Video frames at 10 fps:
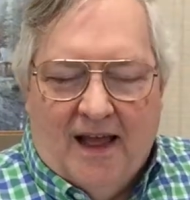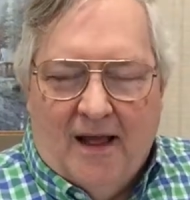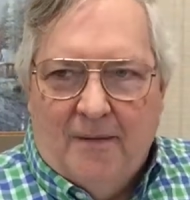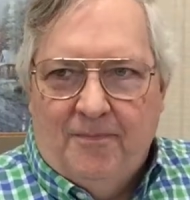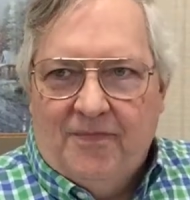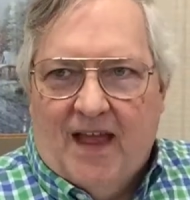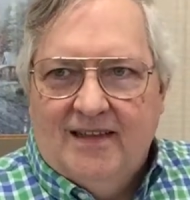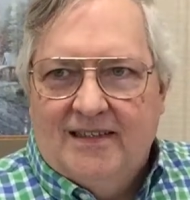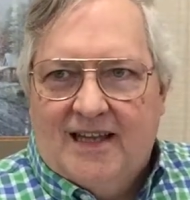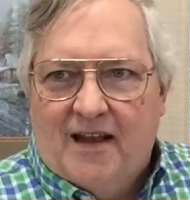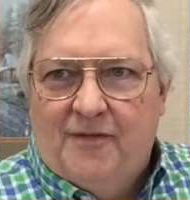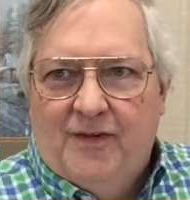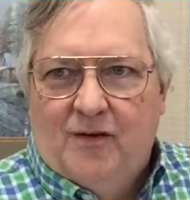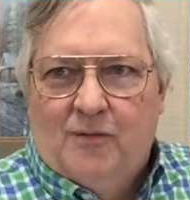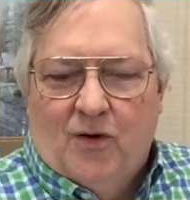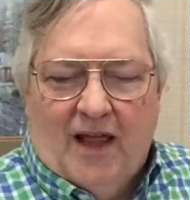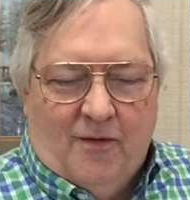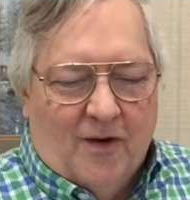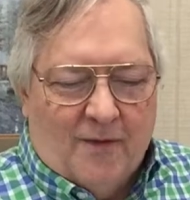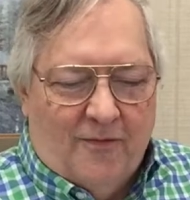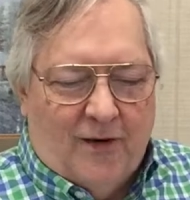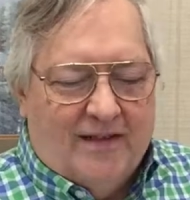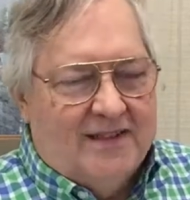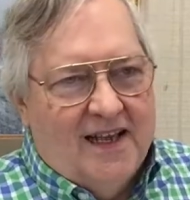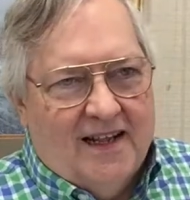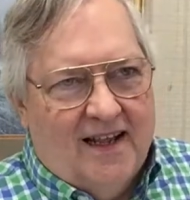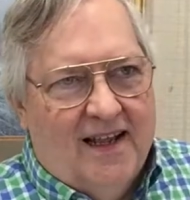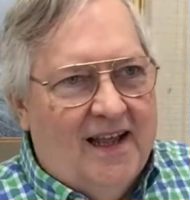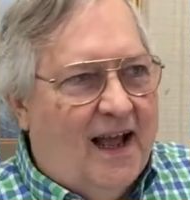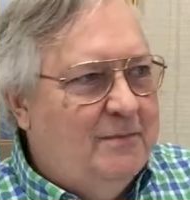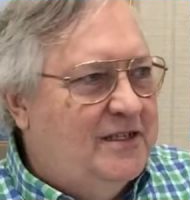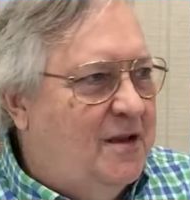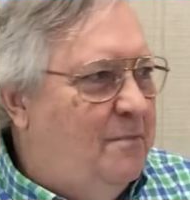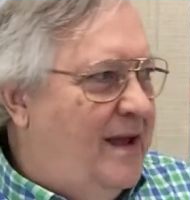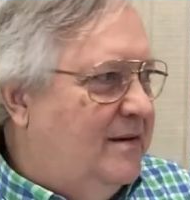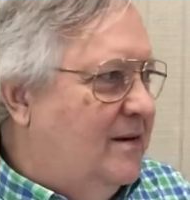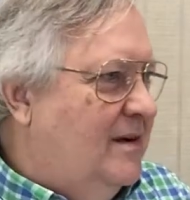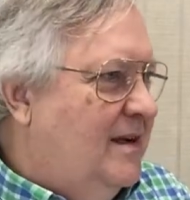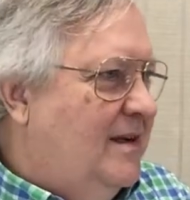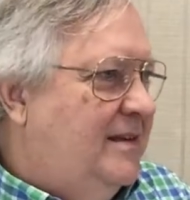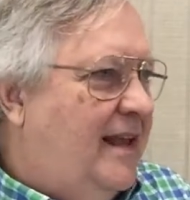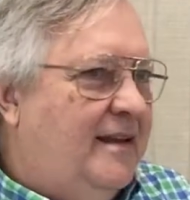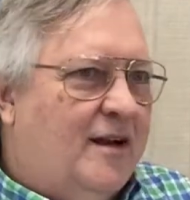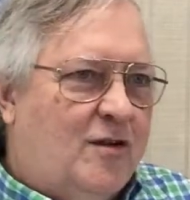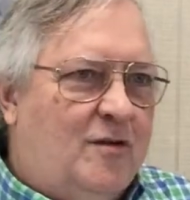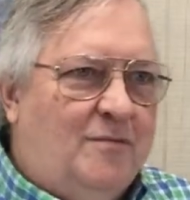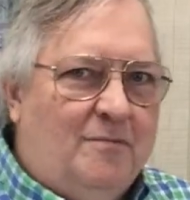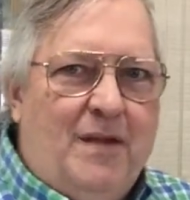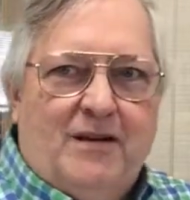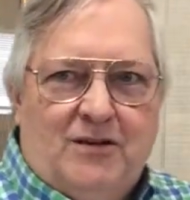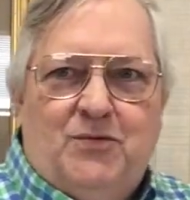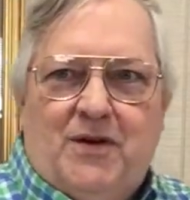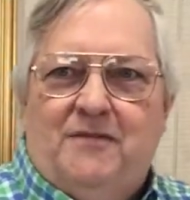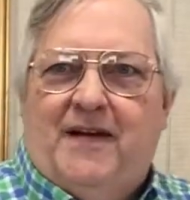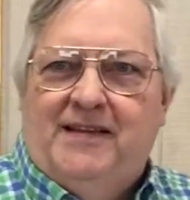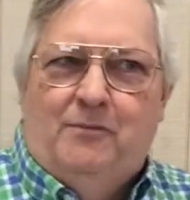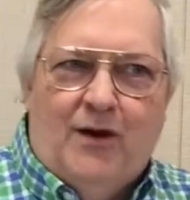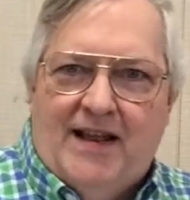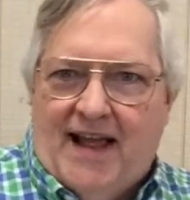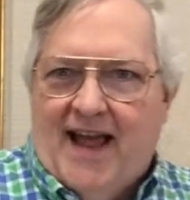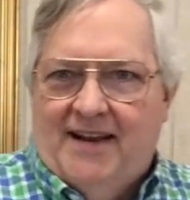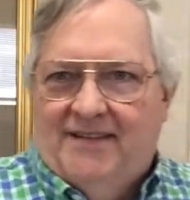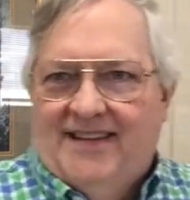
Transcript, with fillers: Um, I just kind of feel more like one of my friends said, uh, I'm just a beggar telling other beggars where to find the bread at.